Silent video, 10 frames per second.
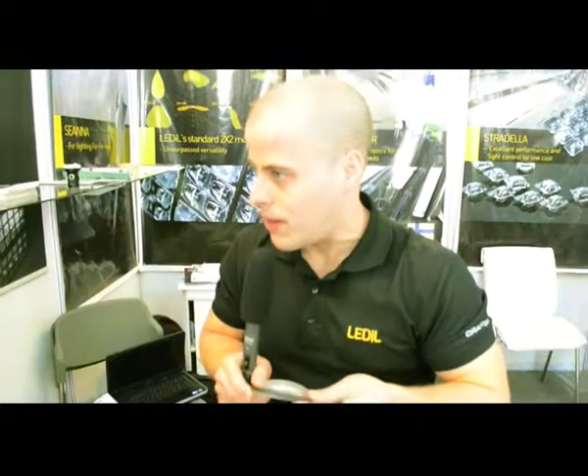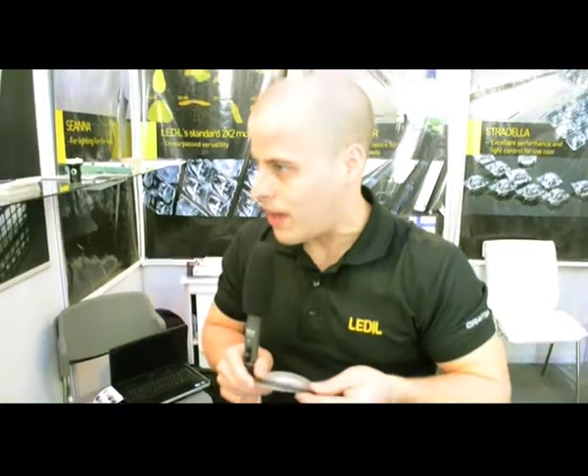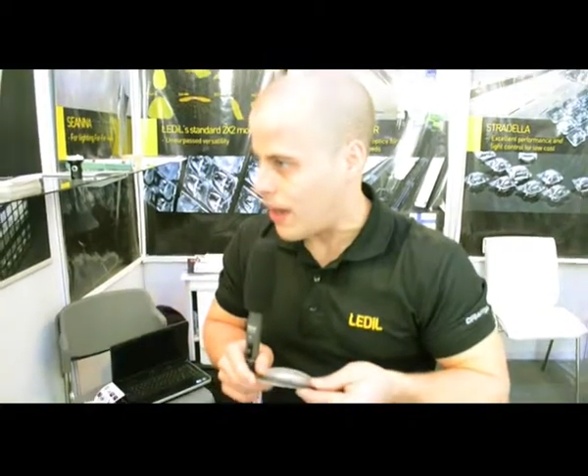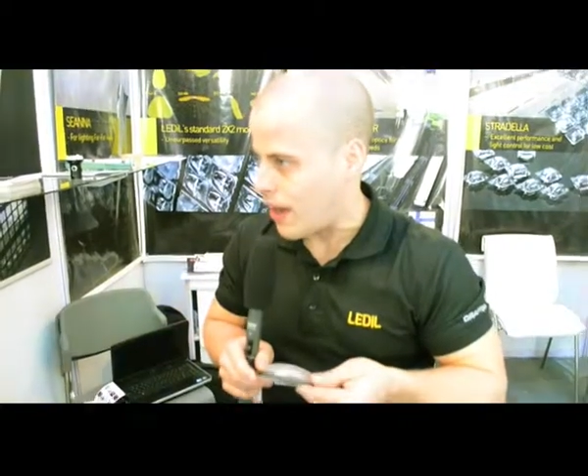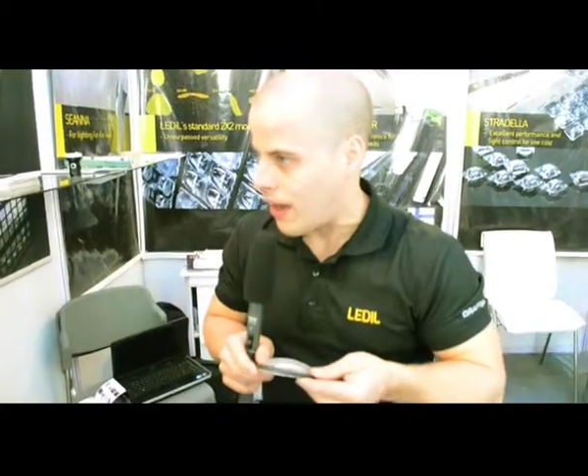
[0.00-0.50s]

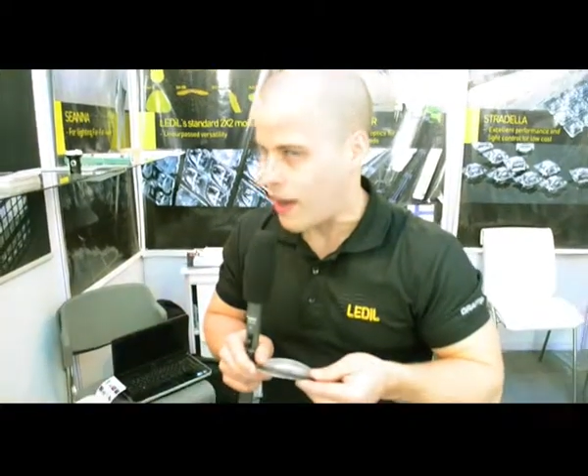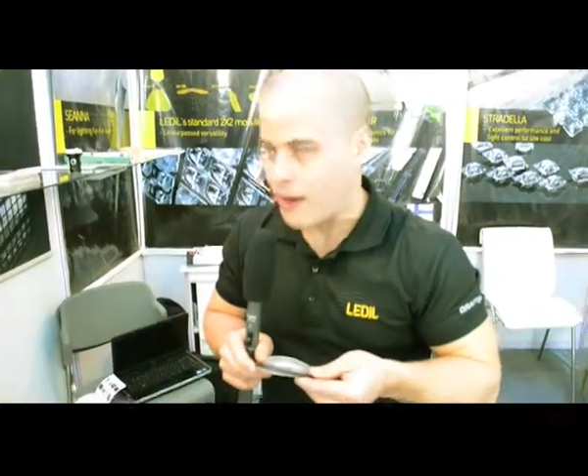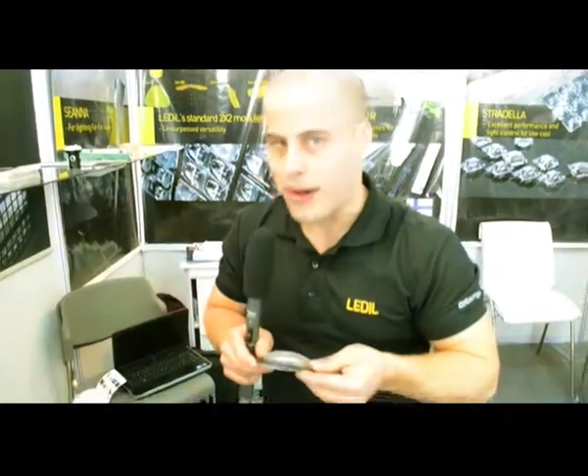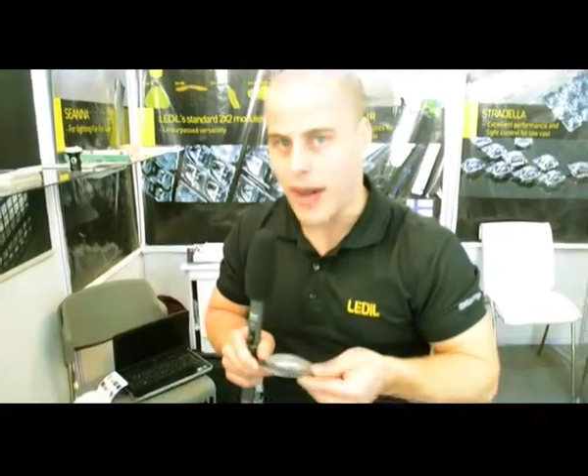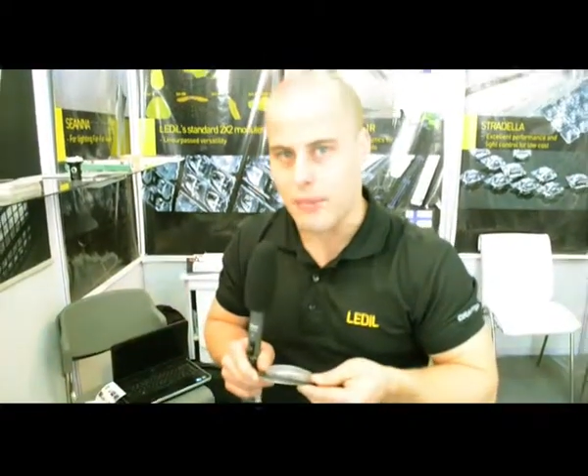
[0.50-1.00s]
uh,
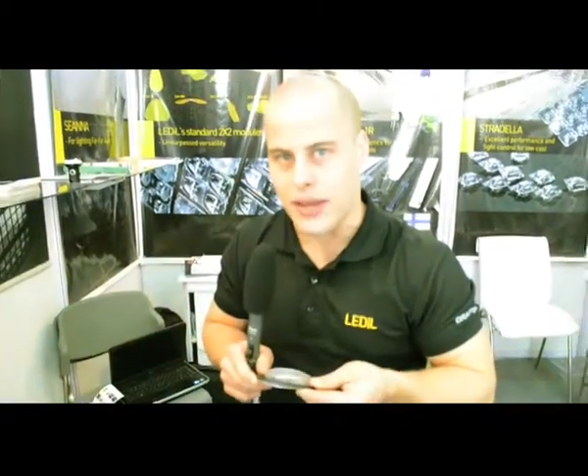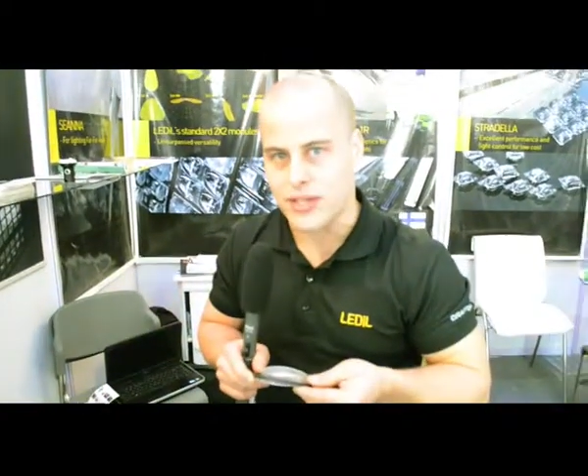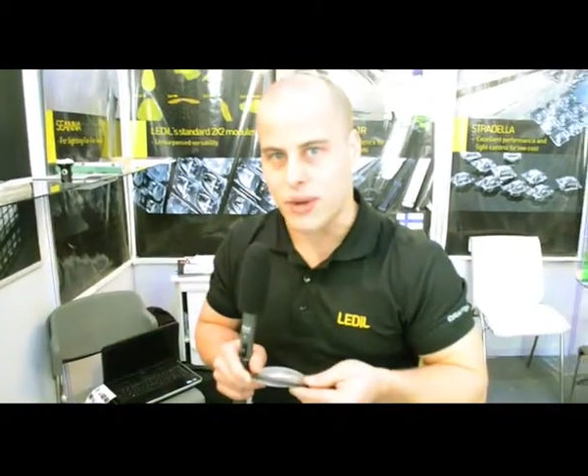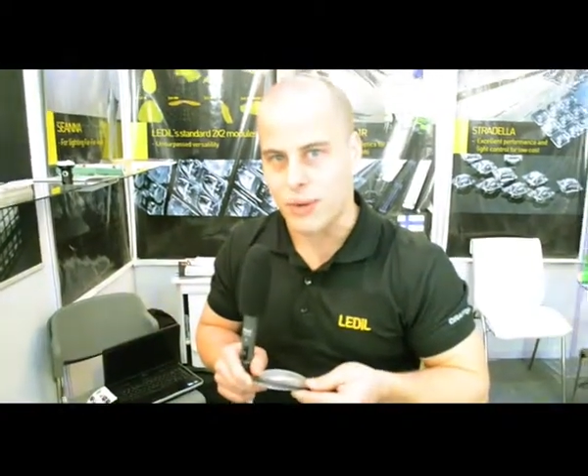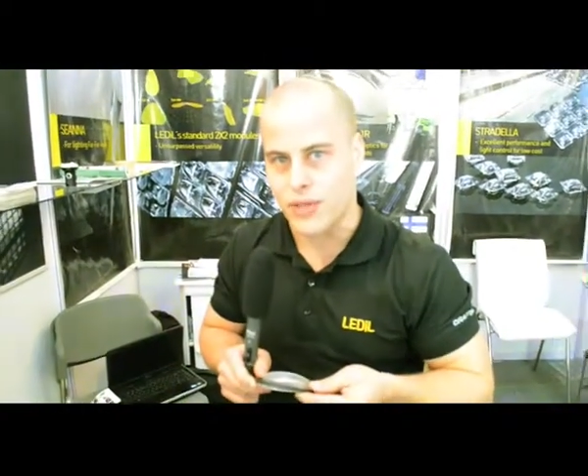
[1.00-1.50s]
high bay
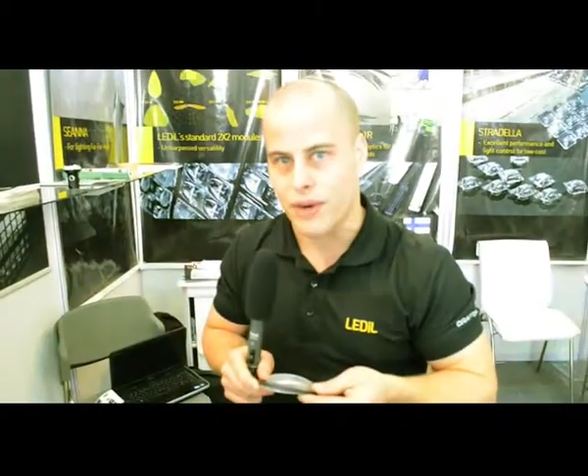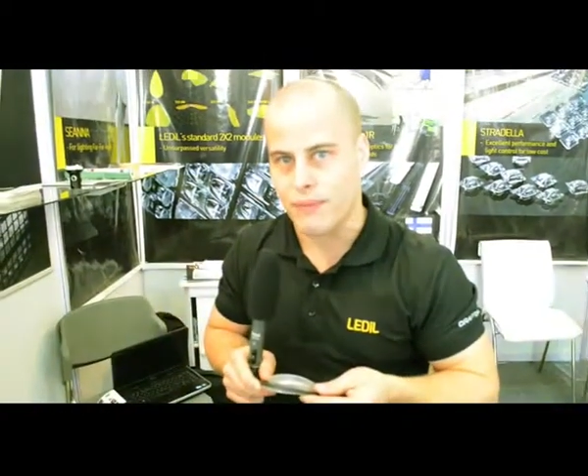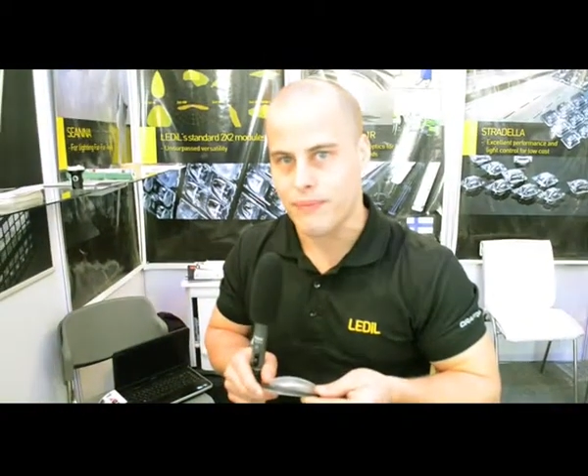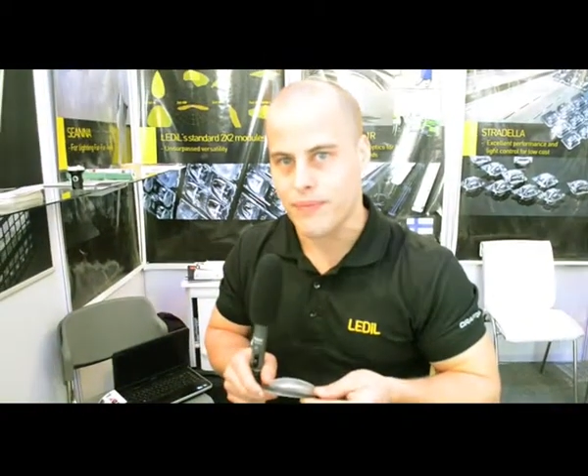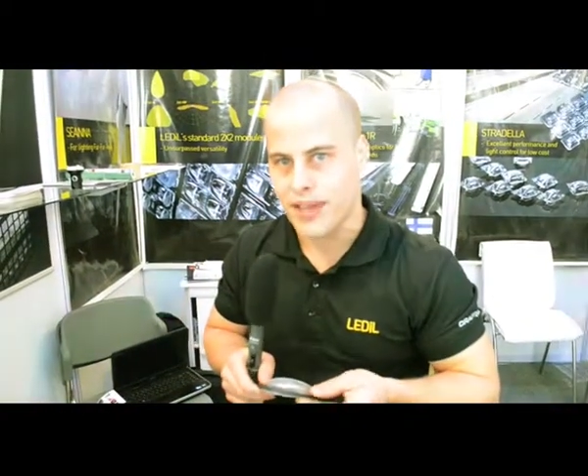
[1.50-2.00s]
solution
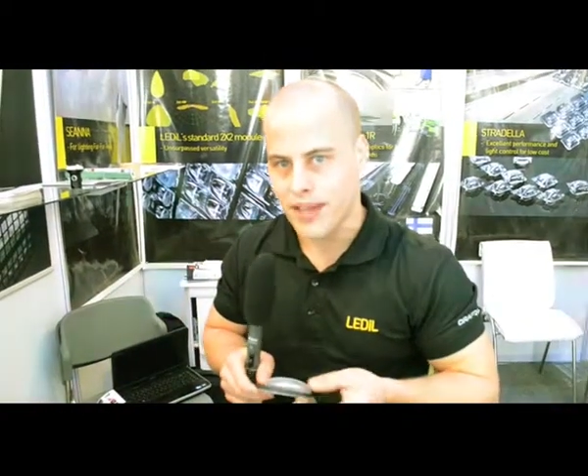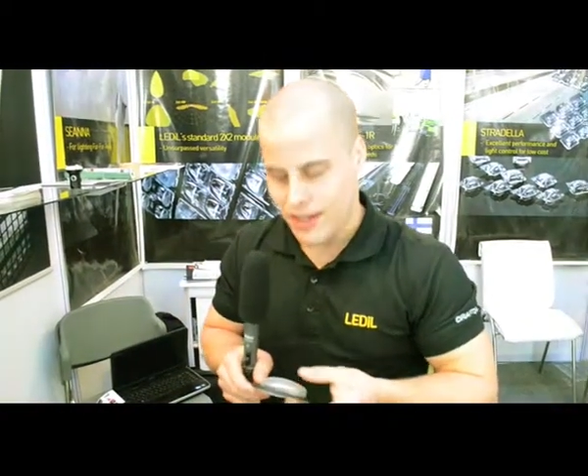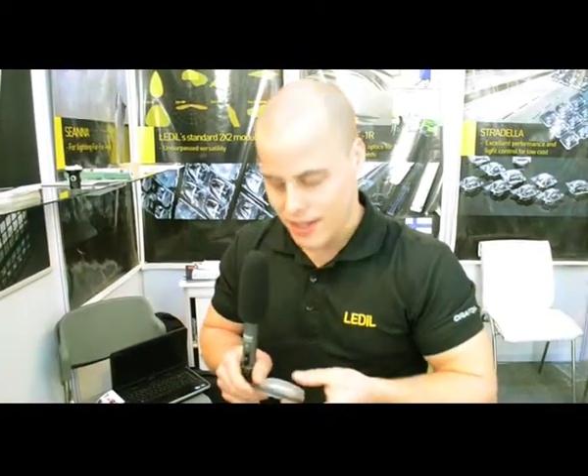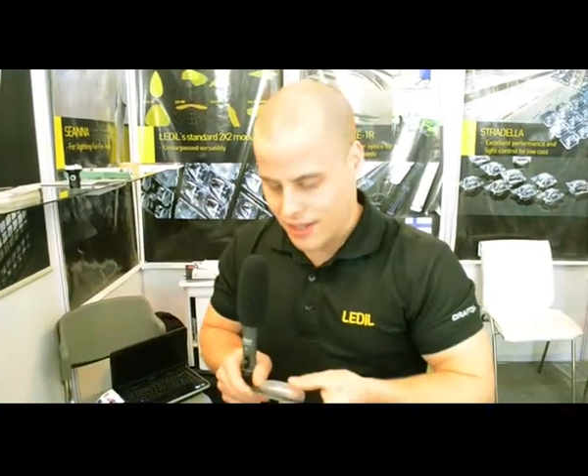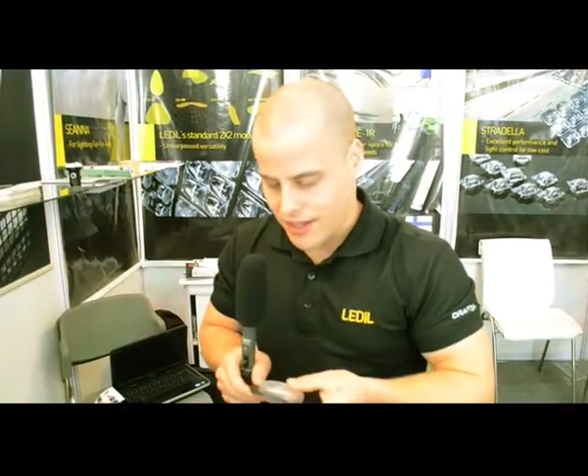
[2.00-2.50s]

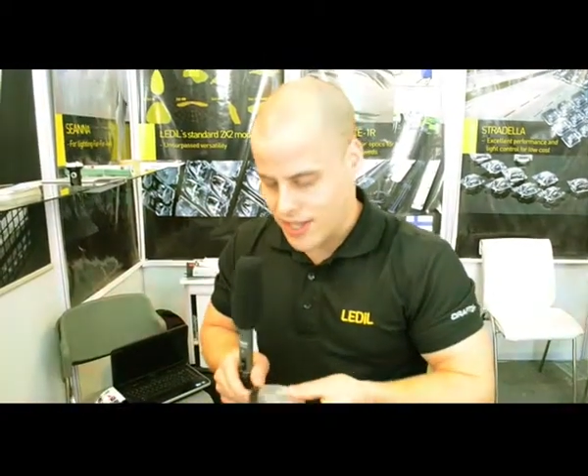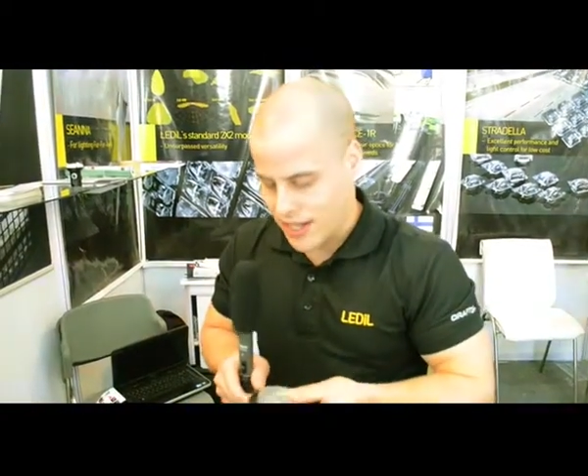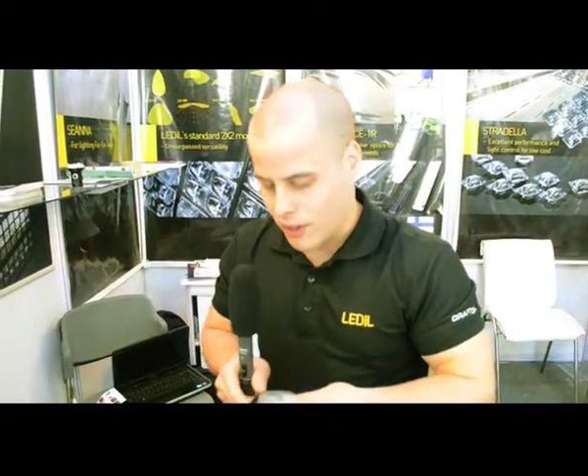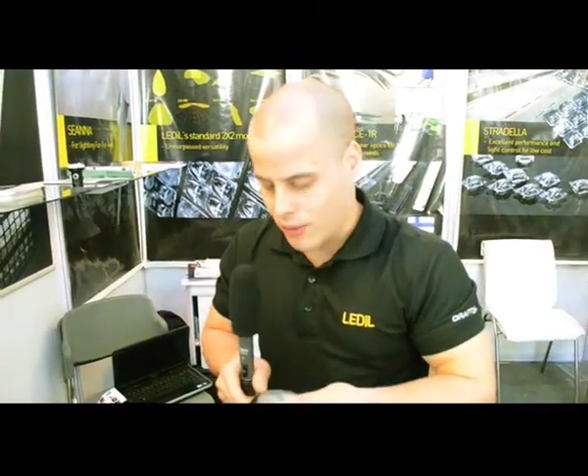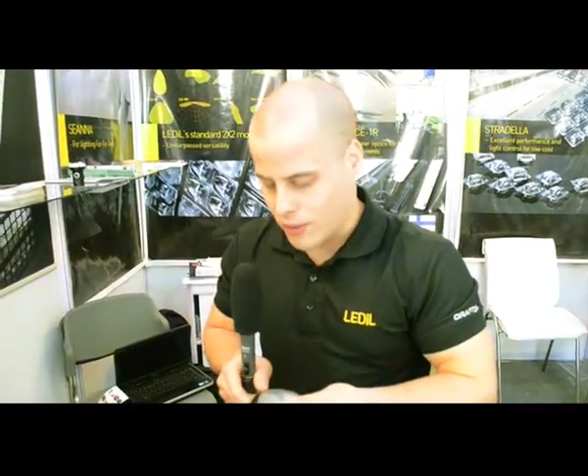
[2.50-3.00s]
silicon